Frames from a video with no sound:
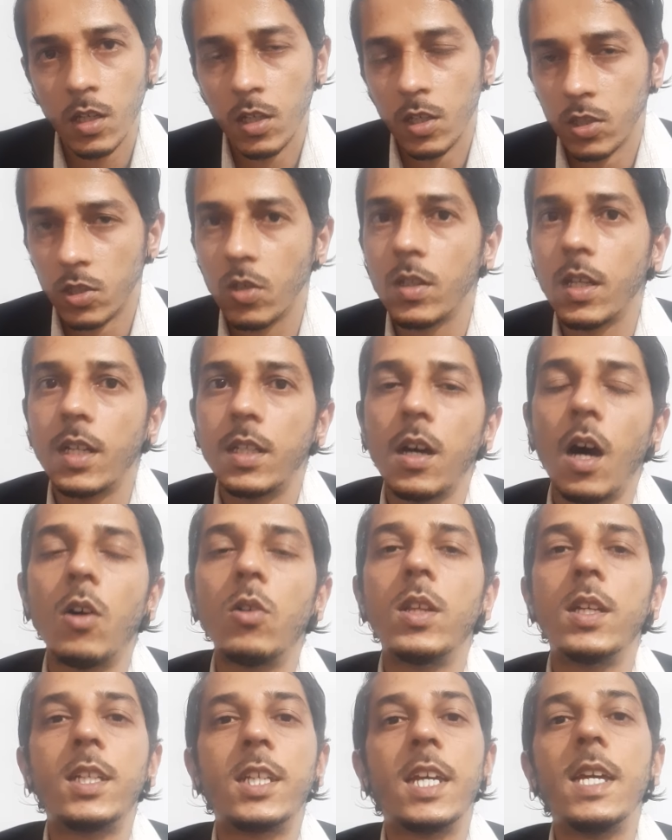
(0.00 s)
So that's how
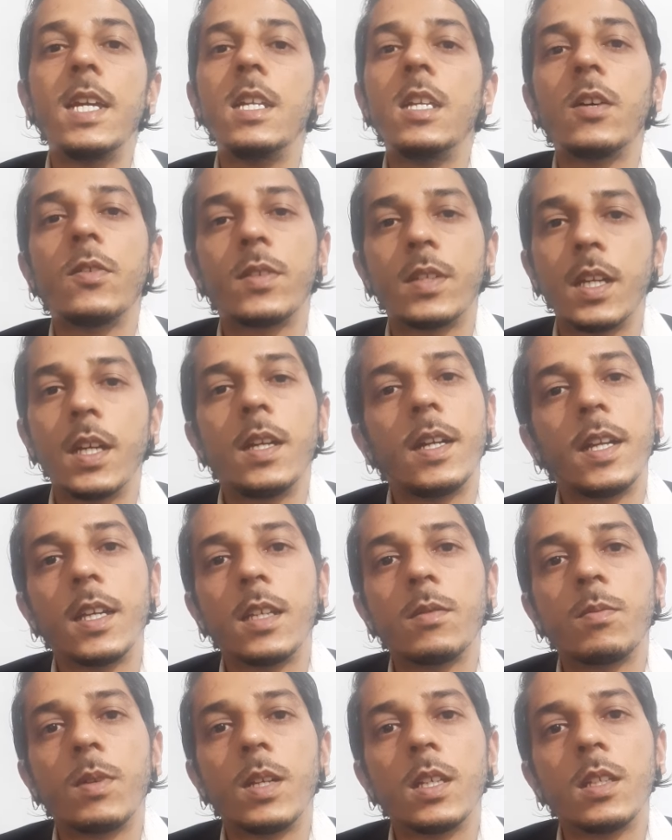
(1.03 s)
the change of state takes
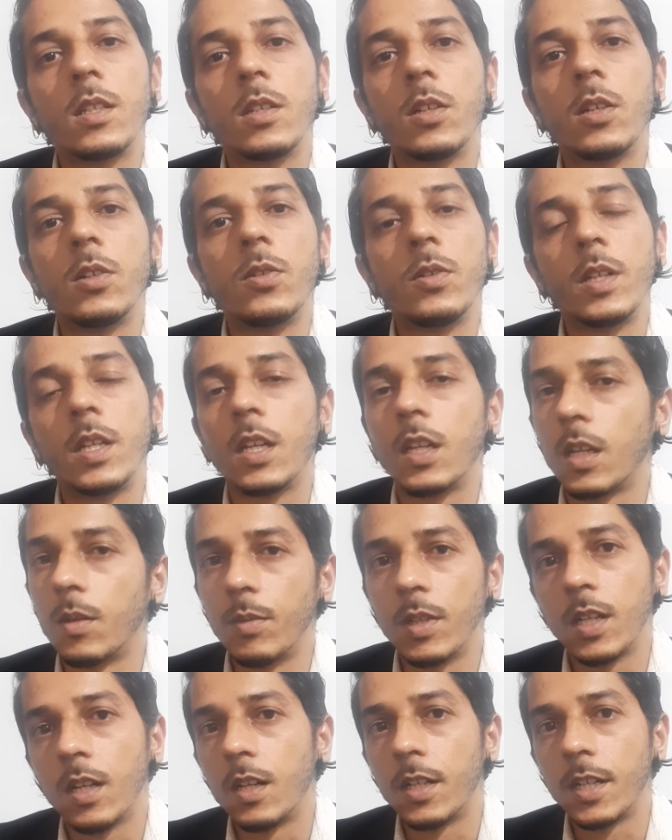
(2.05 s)
place during a
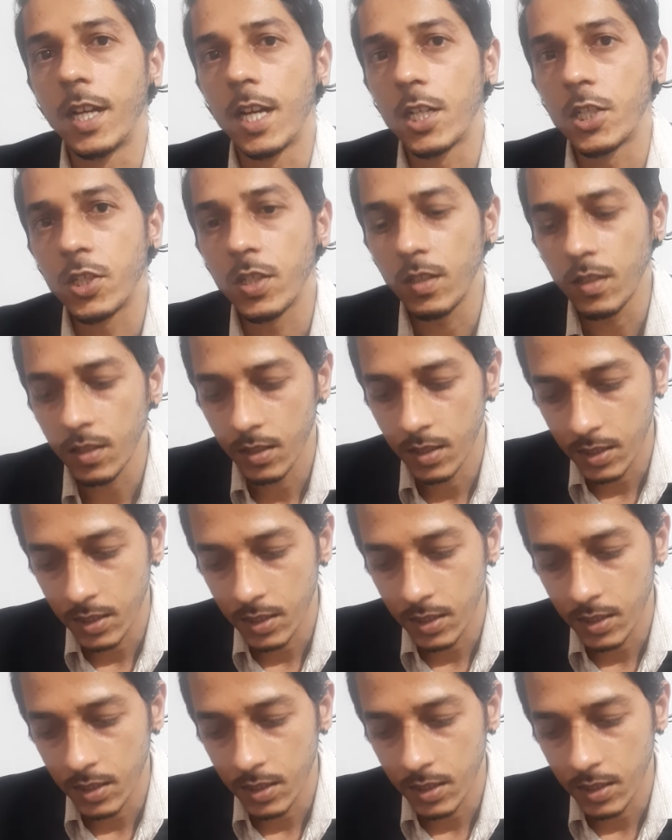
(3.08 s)
chemical reaction.